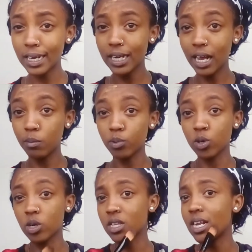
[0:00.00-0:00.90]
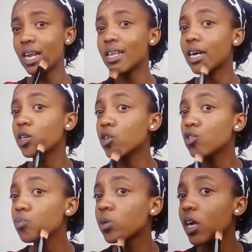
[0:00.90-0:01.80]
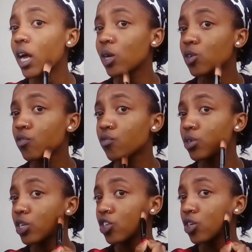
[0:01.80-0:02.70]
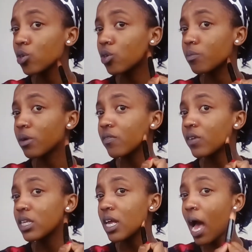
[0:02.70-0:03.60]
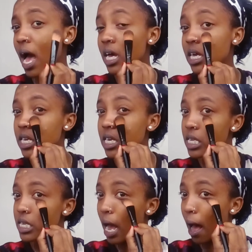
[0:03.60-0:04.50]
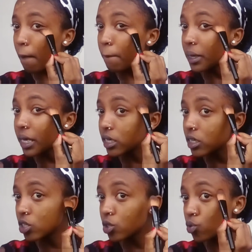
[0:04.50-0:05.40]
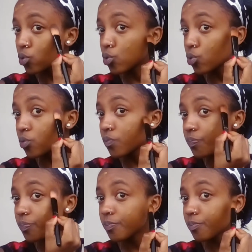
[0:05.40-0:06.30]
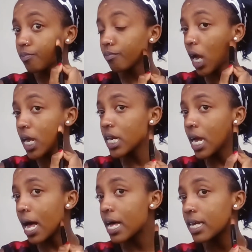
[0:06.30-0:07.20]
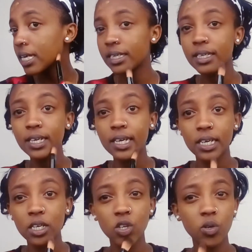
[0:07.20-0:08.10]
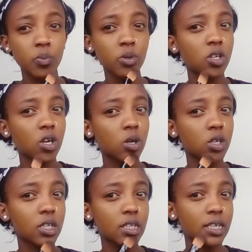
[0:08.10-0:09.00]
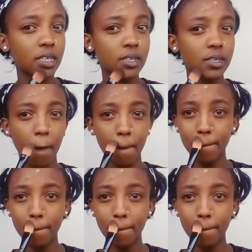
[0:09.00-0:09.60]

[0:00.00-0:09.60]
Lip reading: illegal pro concealers, I don't put a lot of foundation on my face, just a bit to, you know, to put on that.